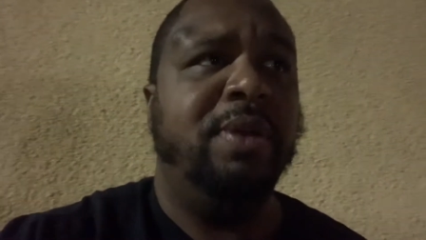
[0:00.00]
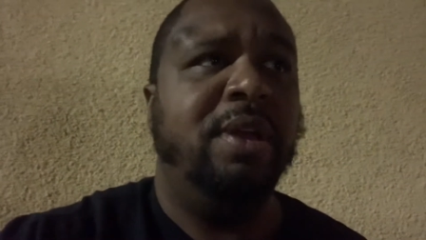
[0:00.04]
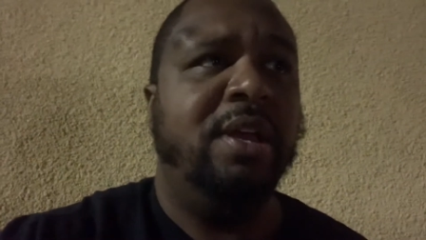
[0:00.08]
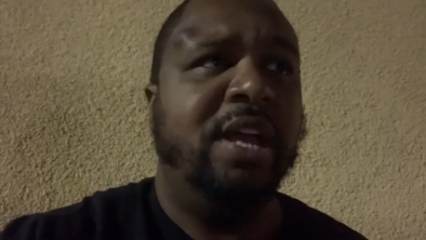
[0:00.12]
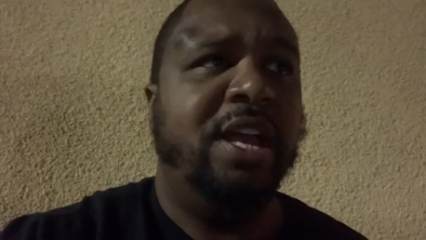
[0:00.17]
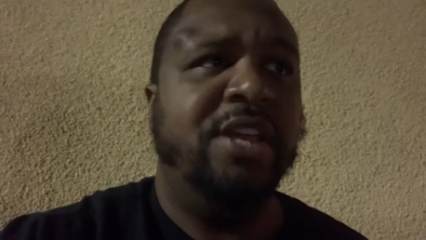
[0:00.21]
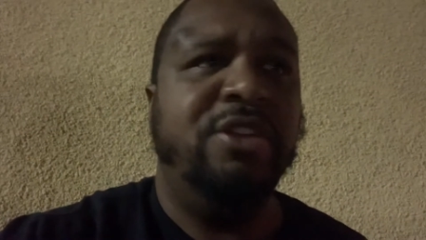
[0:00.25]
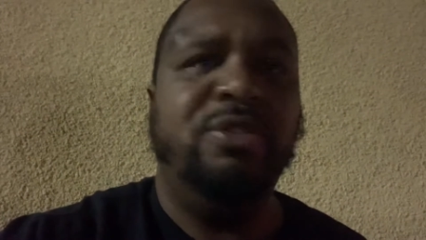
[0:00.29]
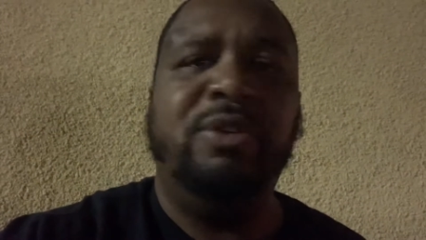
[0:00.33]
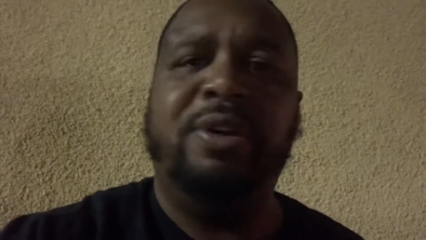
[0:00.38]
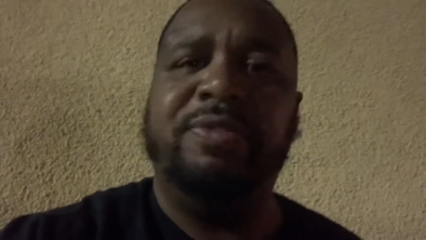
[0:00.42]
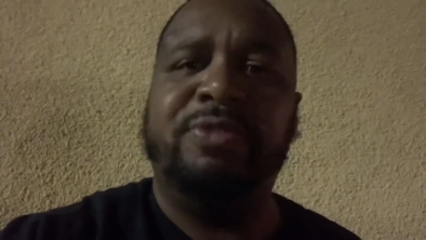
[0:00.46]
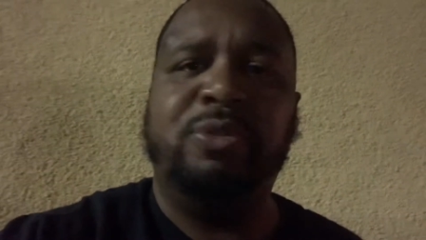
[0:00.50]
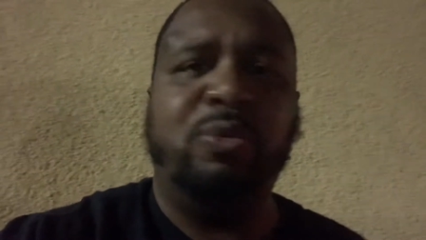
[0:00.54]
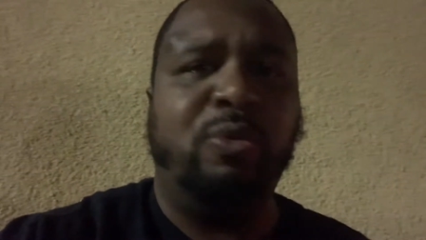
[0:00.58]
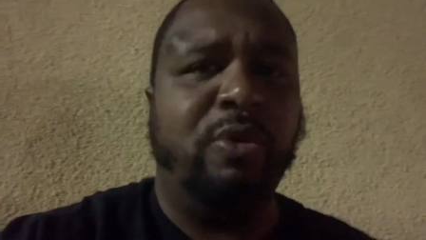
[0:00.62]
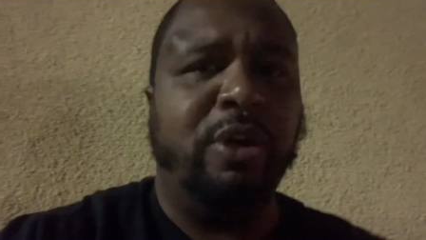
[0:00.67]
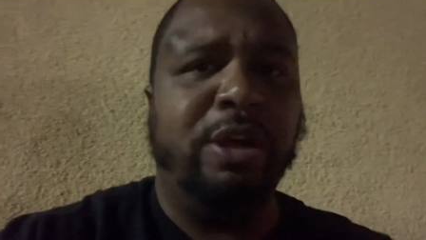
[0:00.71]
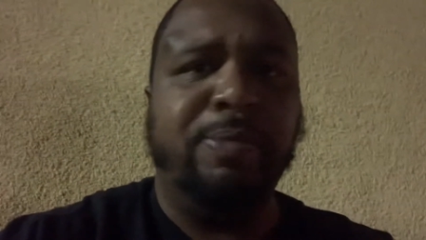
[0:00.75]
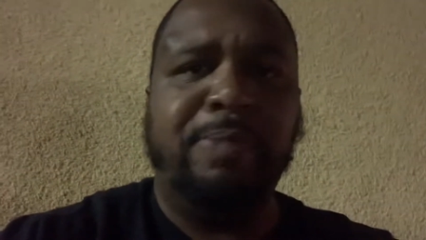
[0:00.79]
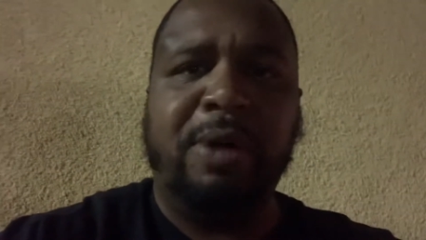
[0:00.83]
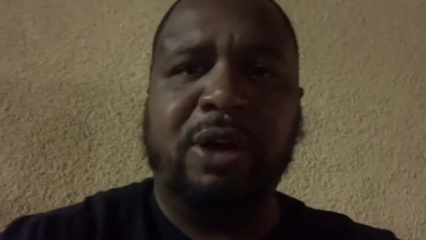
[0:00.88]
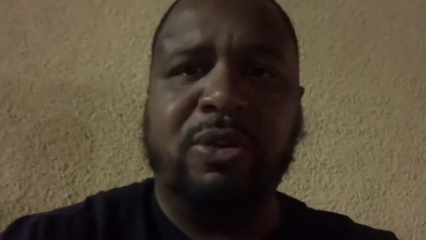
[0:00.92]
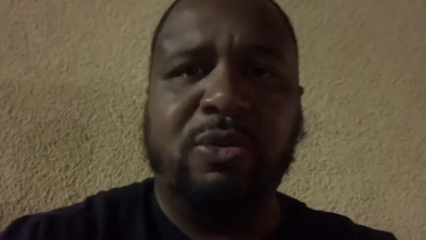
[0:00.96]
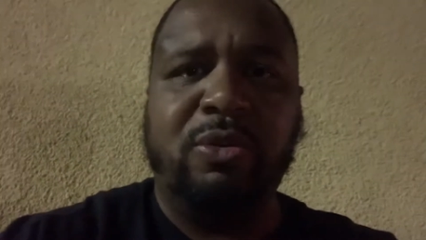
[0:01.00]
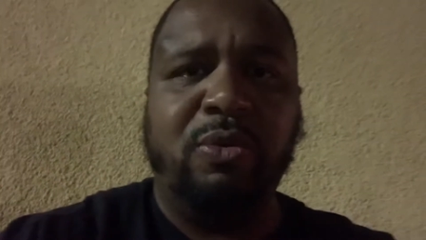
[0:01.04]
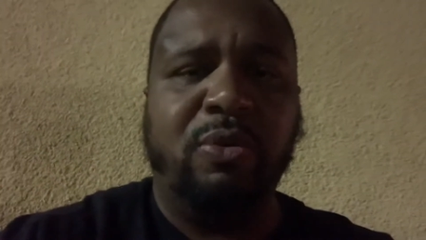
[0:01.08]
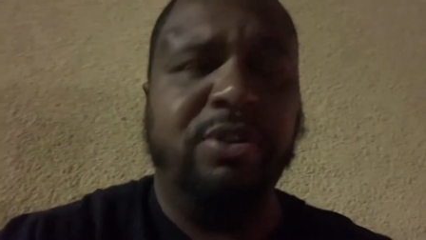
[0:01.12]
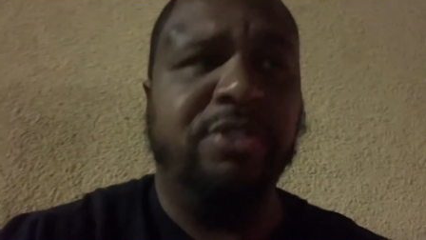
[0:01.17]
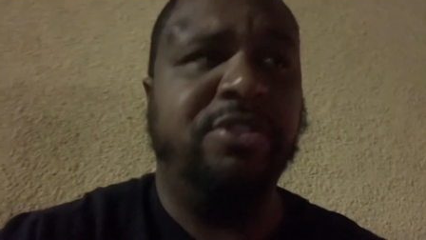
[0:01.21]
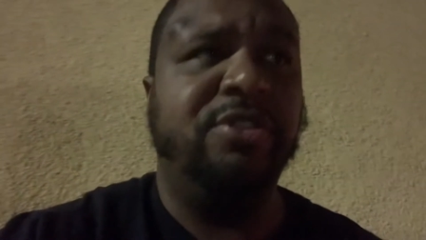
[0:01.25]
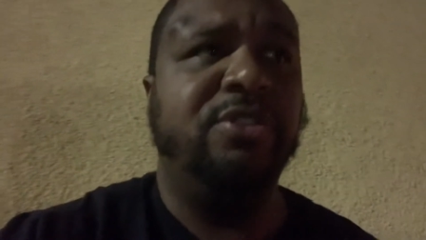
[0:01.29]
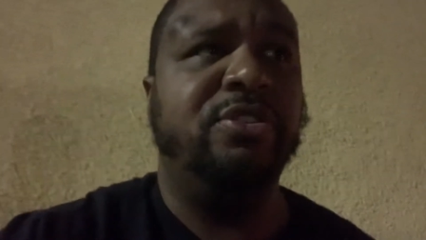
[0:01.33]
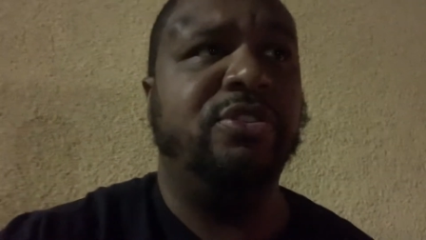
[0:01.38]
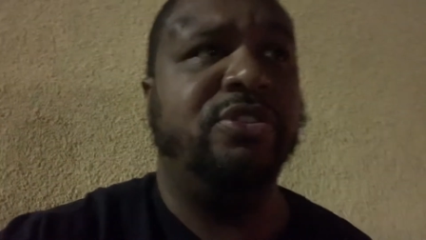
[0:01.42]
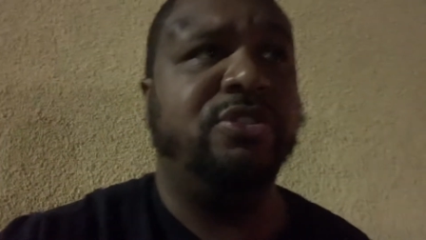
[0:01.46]
and you don't have to worry about going
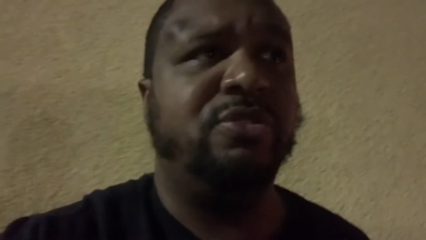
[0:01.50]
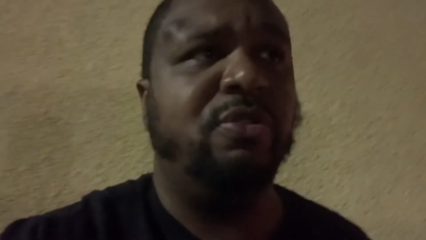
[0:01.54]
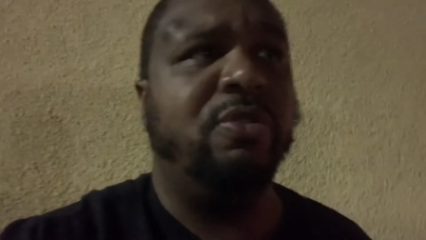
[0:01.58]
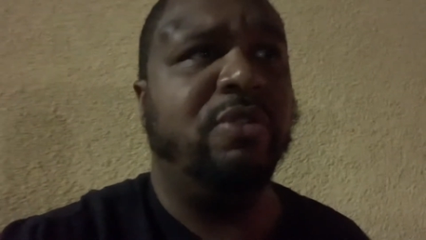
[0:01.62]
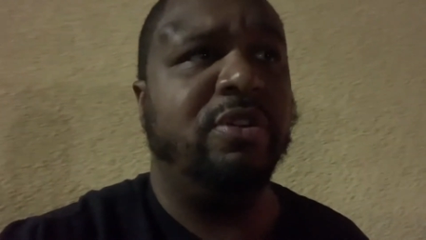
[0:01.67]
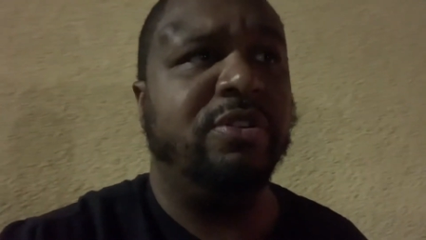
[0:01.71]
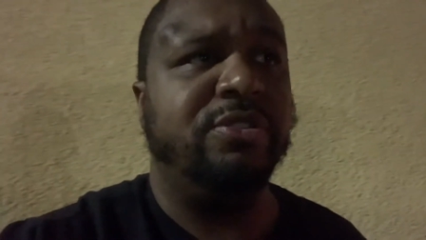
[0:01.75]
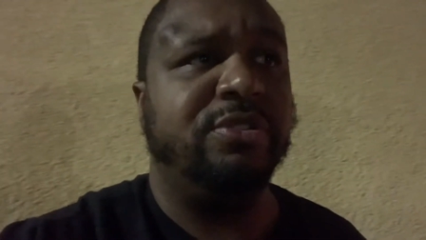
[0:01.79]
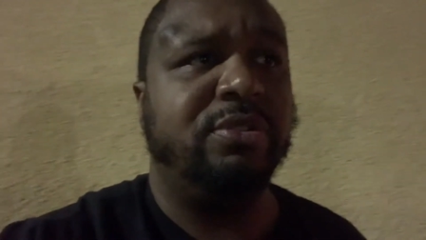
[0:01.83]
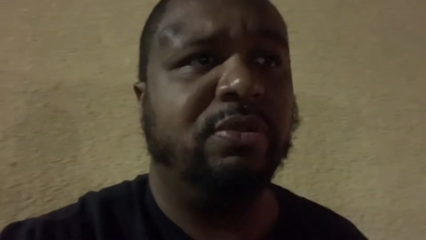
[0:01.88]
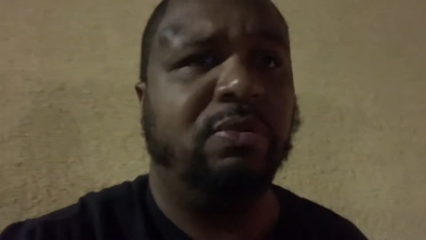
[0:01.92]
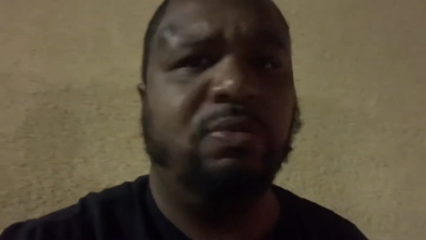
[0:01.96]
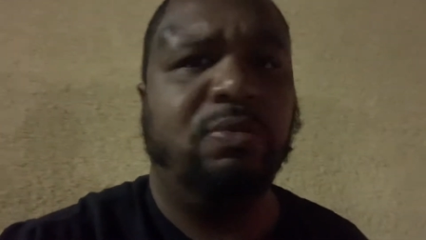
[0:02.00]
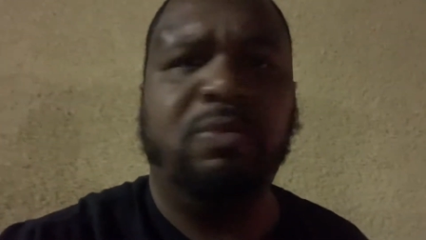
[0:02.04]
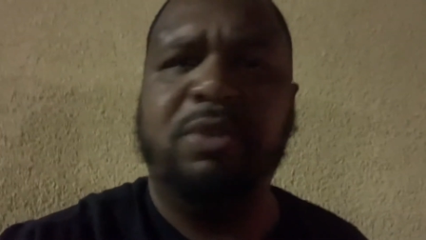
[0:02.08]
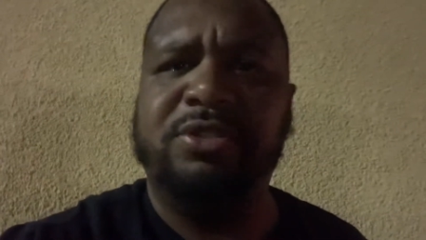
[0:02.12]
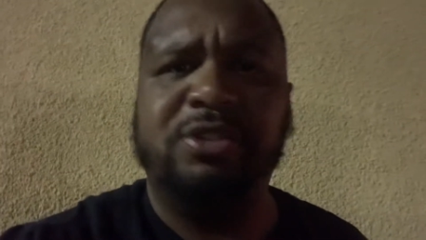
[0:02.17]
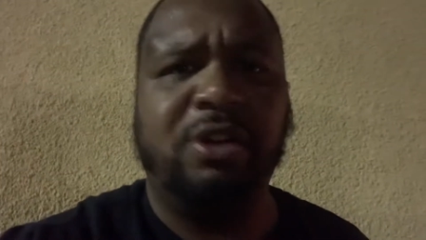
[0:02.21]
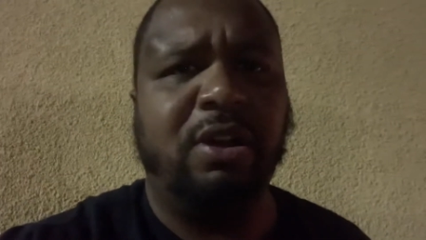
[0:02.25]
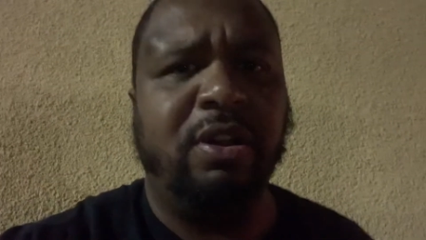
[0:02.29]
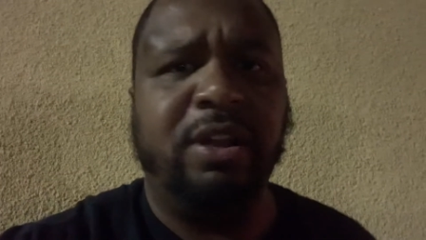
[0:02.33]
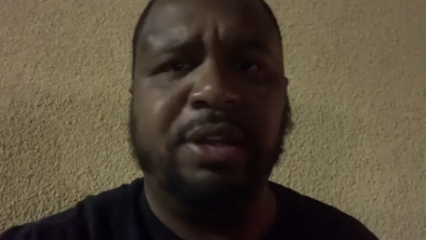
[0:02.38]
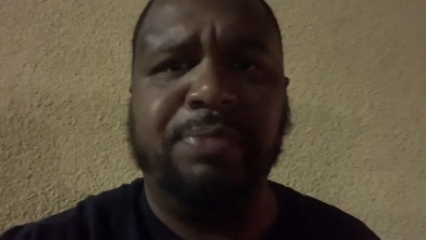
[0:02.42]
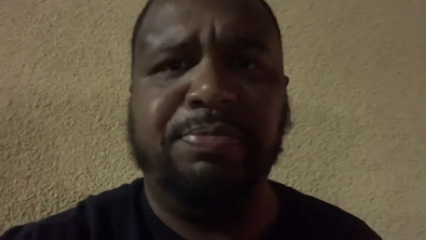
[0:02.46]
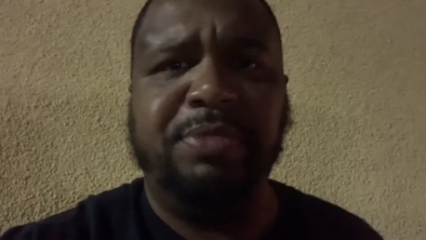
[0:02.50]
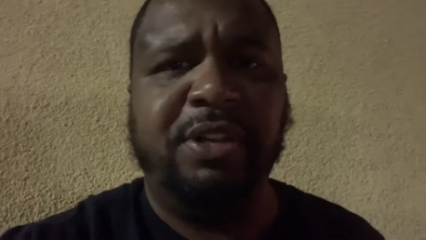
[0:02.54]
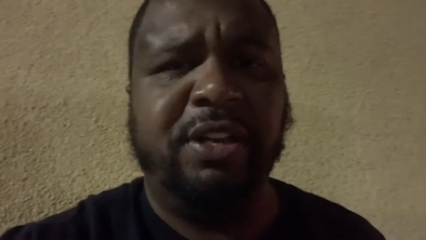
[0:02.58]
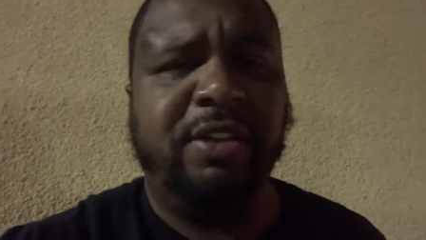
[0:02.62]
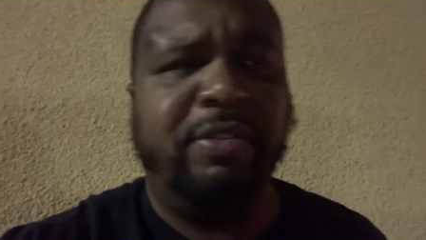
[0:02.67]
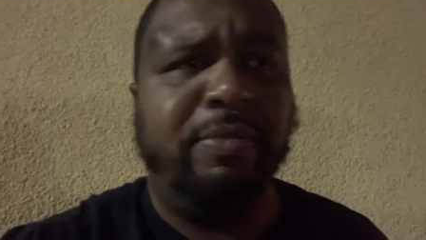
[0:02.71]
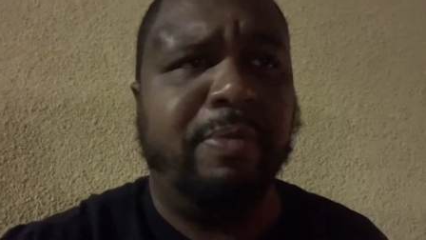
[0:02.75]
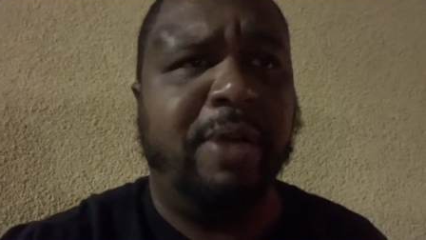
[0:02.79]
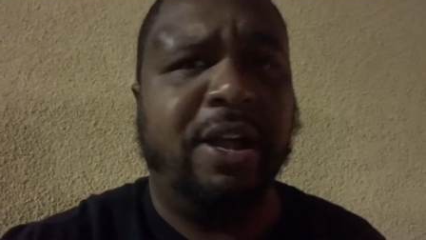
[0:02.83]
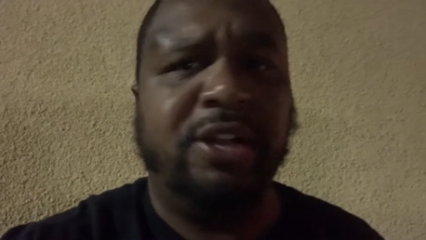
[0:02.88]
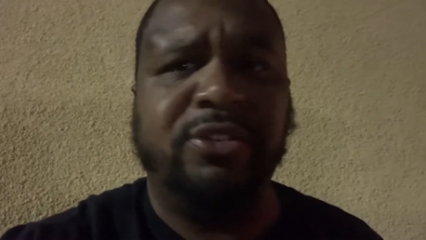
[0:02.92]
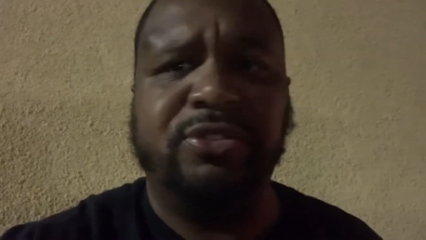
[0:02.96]
into the stores when it's all empty and
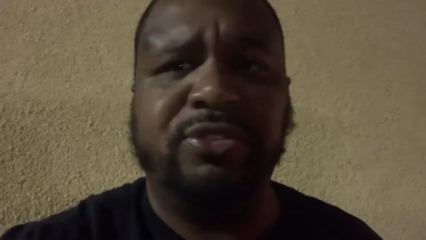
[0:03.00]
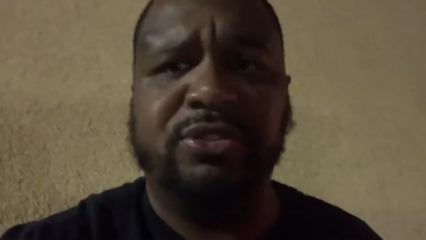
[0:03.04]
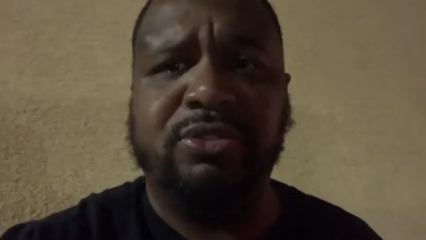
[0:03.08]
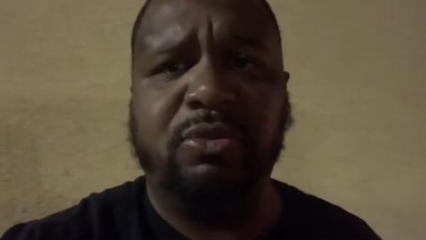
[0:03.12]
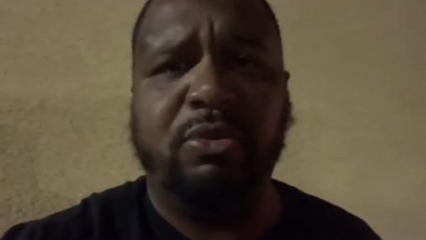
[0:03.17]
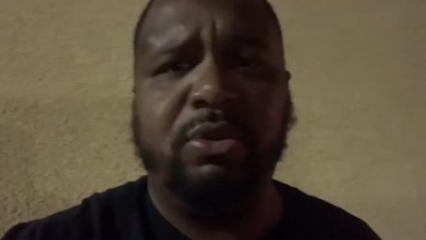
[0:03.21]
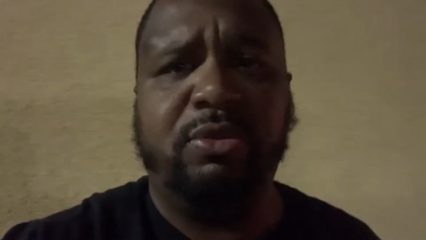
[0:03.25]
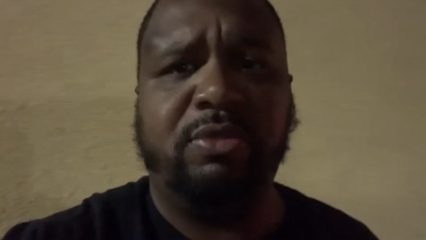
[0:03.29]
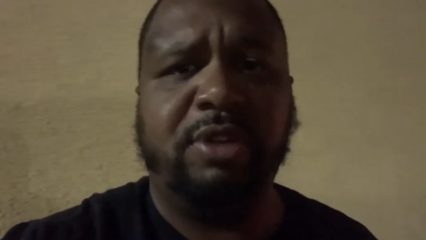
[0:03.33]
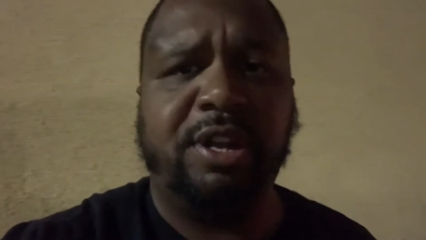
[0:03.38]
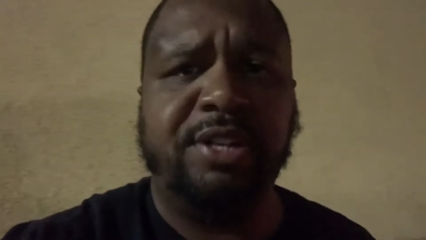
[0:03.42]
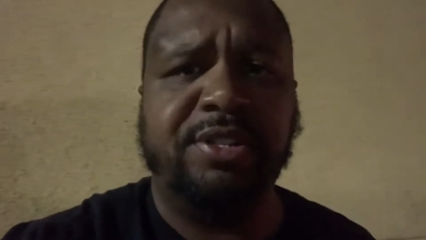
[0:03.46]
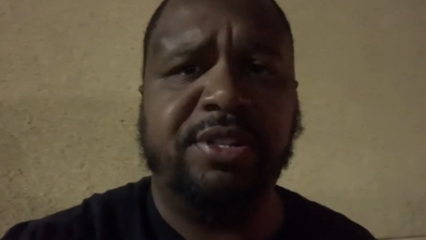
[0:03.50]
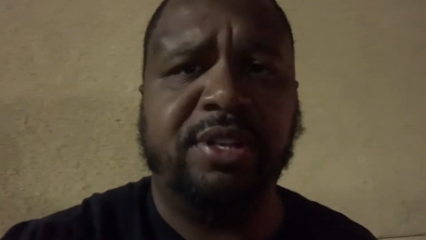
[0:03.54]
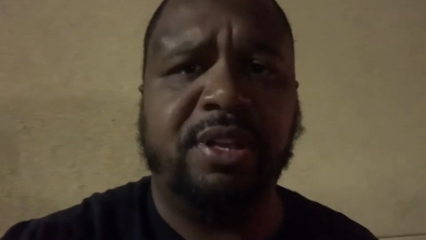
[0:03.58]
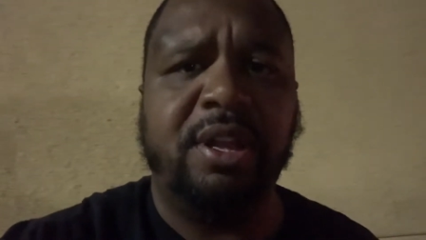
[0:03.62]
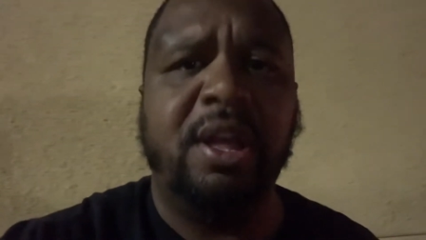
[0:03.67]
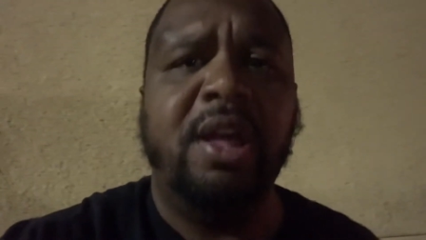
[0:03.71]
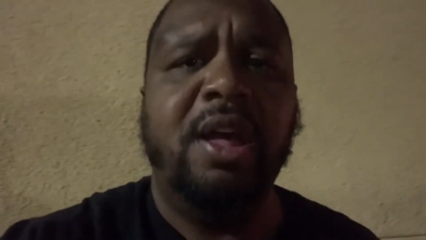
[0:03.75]
everybody else is going crazy.